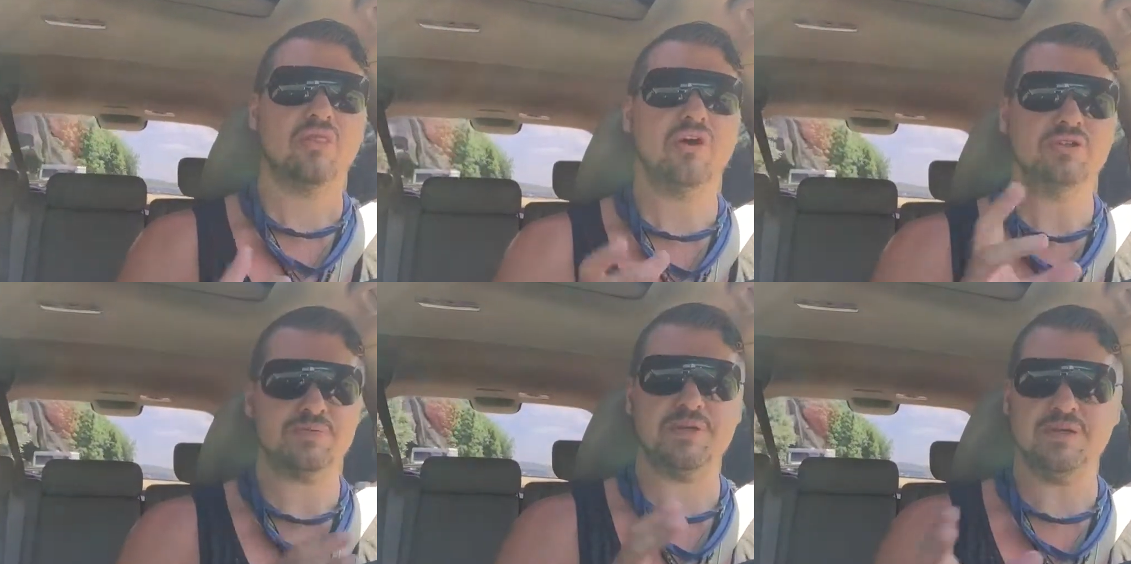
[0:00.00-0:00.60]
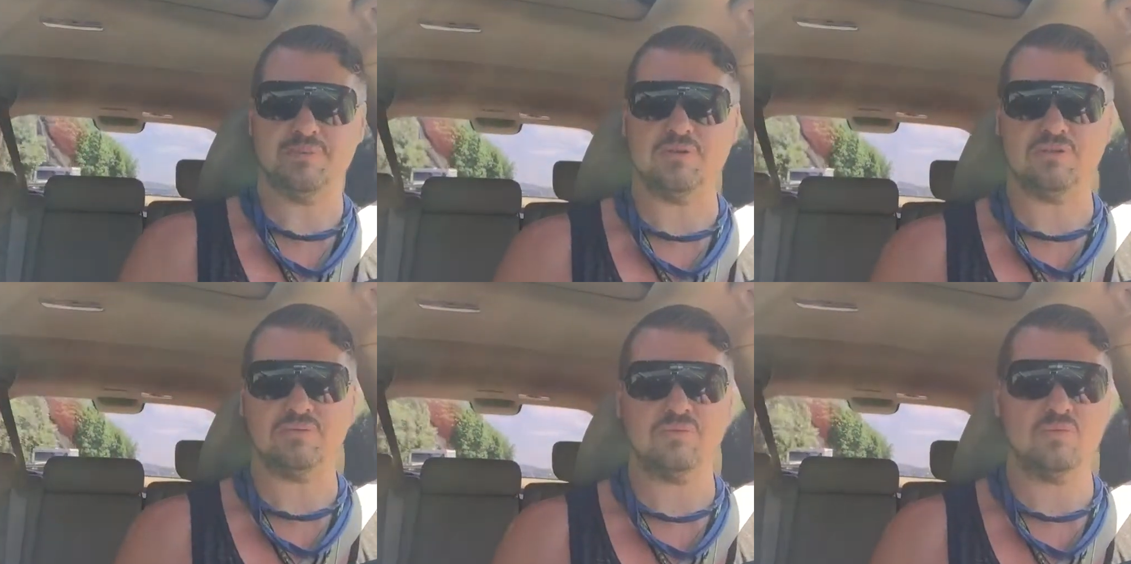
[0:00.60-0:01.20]
those
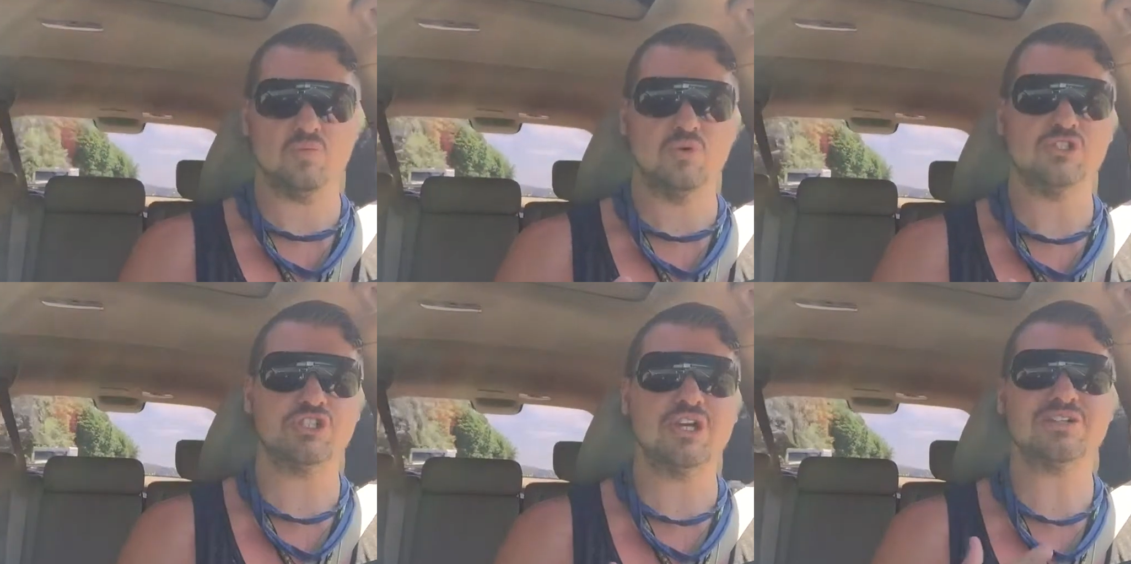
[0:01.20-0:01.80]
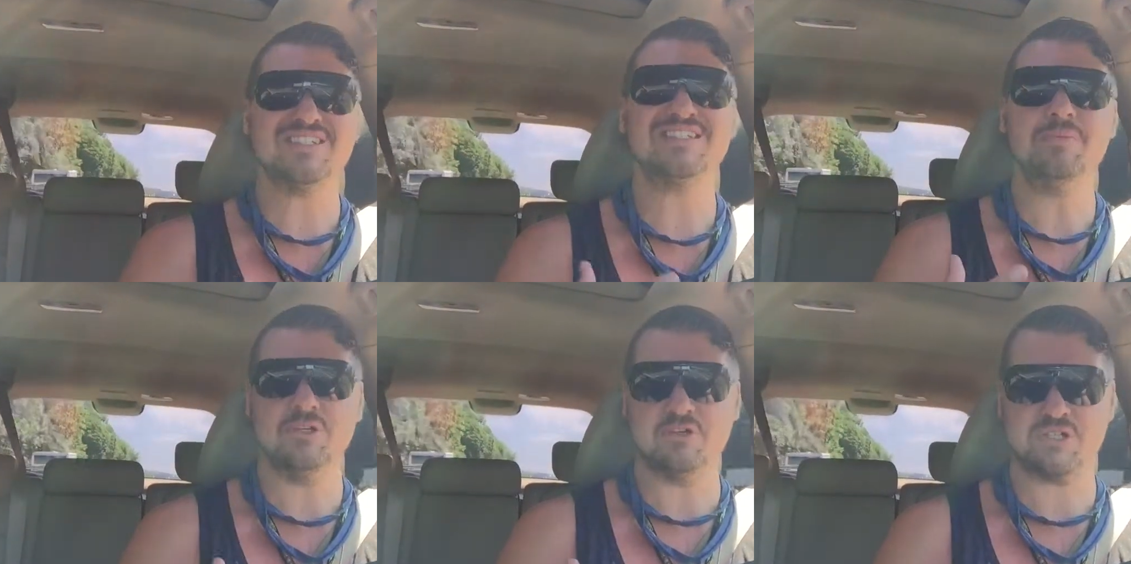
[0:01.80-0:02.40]
people will share
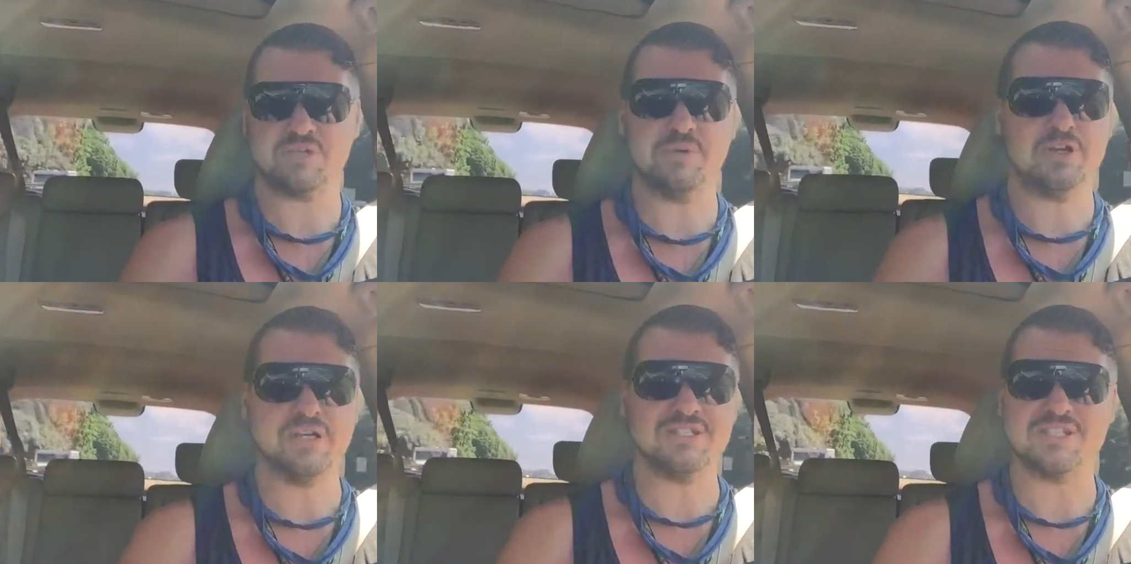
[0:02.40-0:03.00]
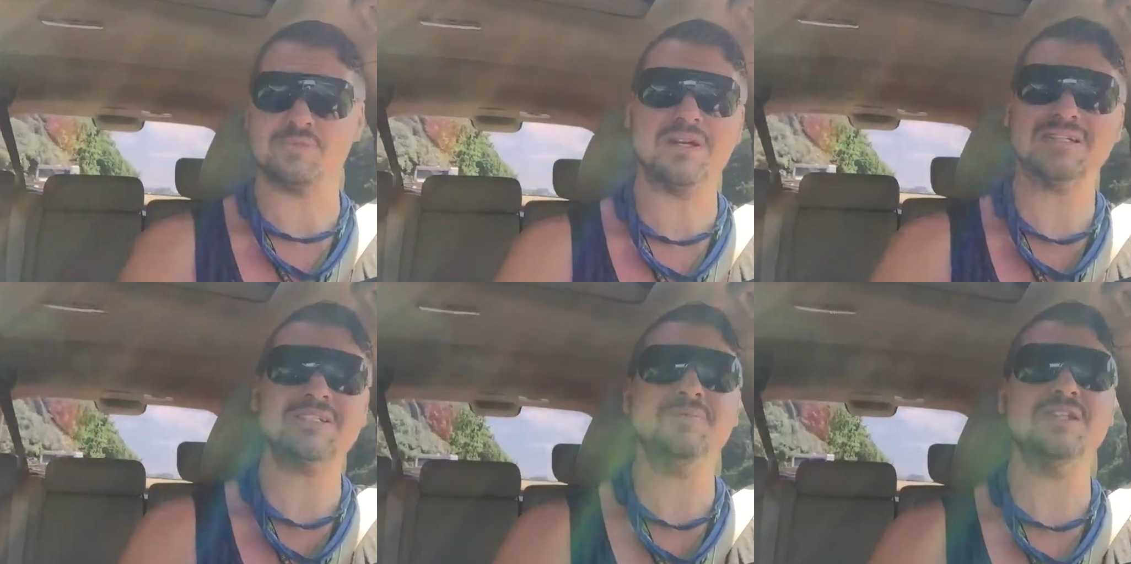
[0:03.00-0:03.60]
similar experiences, but it
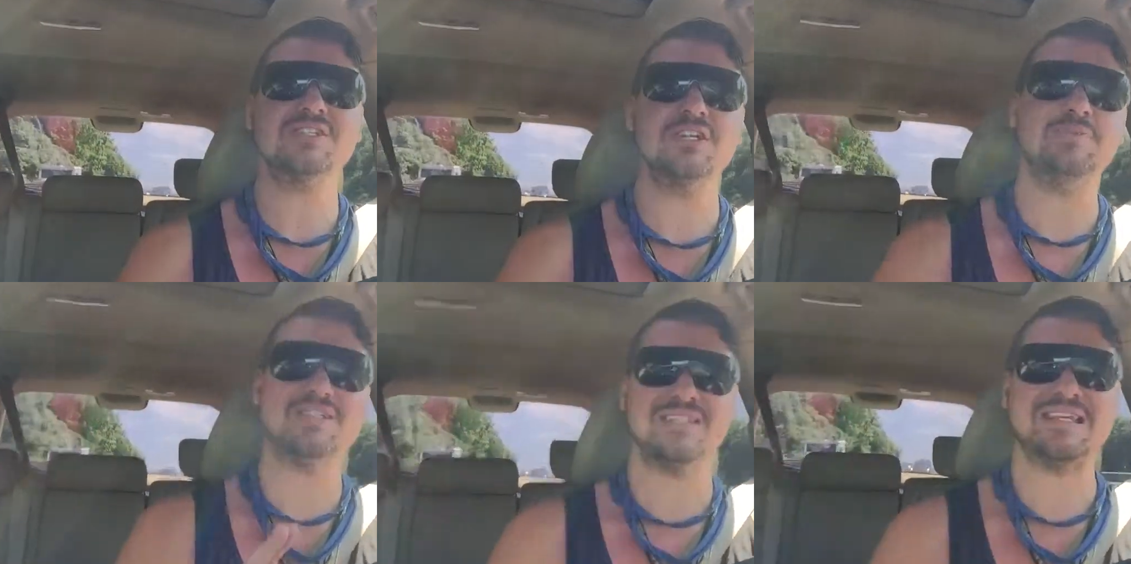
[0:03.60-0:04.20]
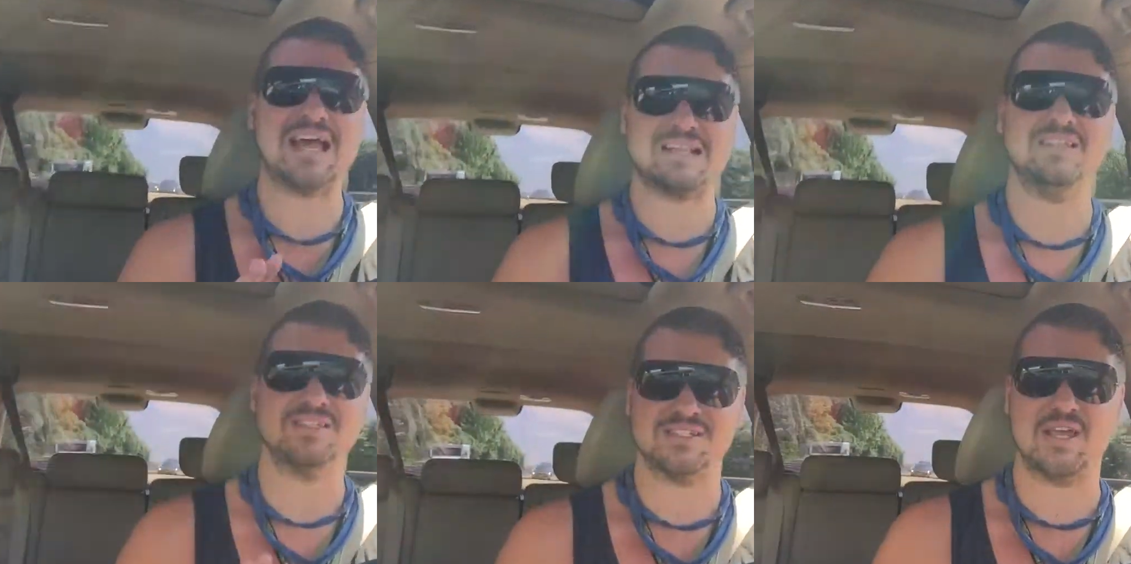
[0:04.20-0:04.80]
doesn't mean it's going to be
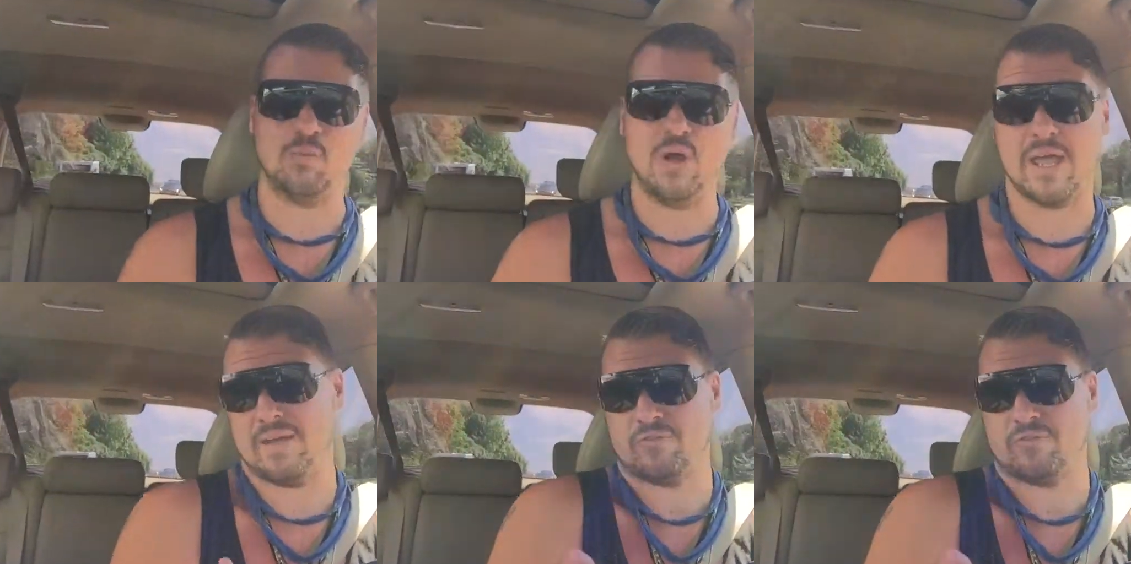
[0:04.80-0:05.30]
exactly the same way.